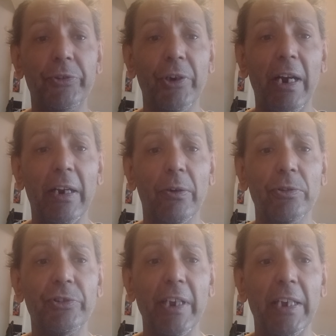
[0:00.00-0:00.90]
triangle
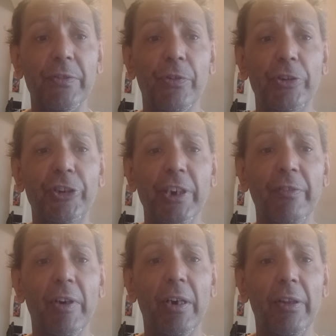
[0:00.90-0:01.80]
stands for
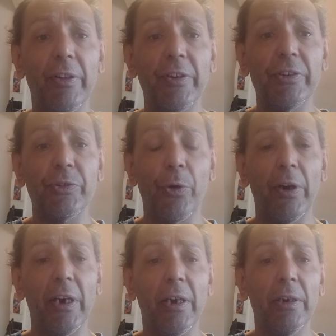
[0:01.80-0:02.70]
Shiva the
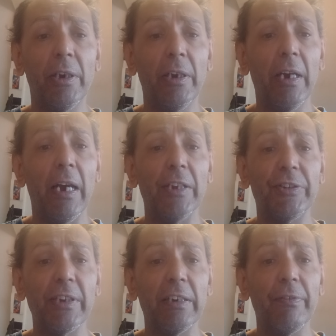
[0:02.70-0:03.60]
Destroyer and
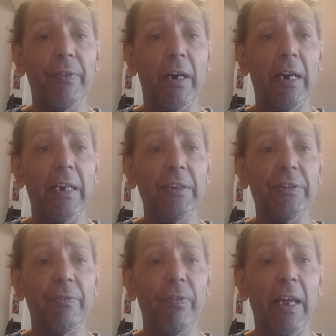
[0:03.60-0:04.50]
signifies
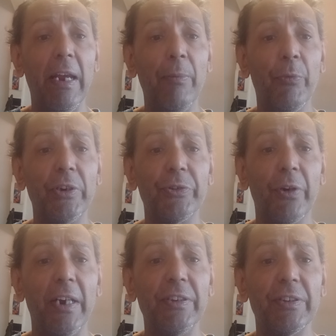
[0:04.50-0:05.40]
the flame which
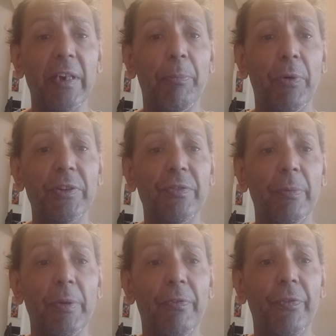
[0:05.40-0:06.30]
rises upwards
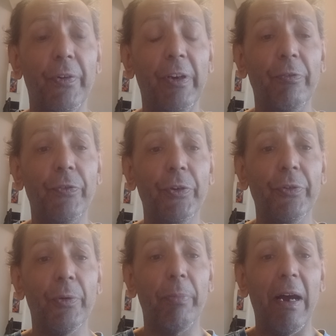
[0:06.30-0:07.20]
from the
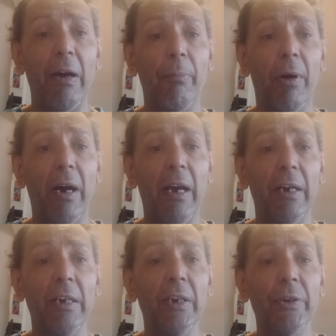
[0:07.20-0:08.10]
funeral
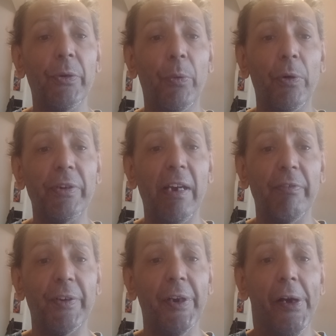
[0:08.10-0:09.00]
pyre towards
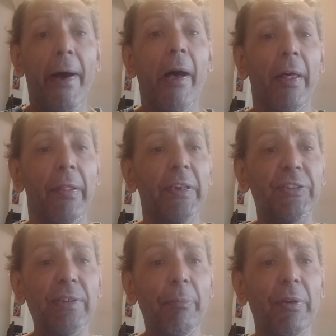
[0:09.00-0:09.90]
heaven. This
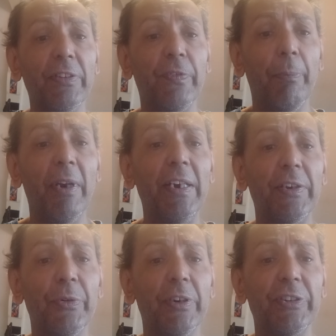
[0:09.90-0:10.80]
symbol is familiar
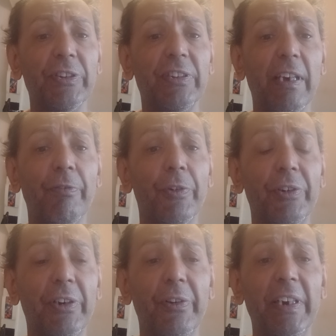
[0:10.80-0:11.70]
to us in several
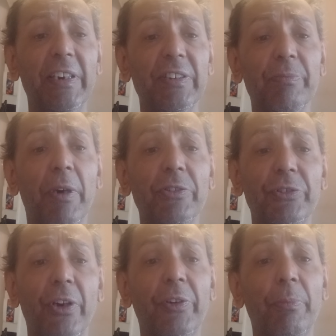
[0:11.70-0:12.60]
degrees, most
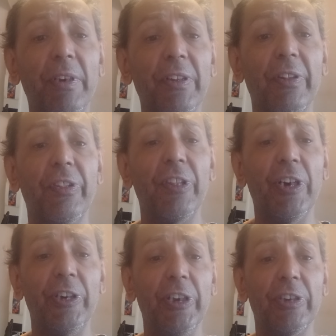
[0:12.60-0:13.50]
notably the
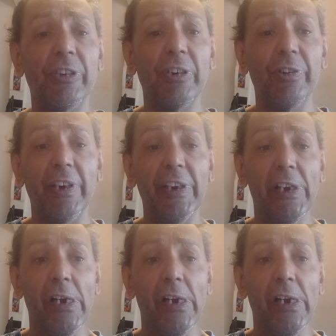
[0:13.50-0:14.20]
30th degree.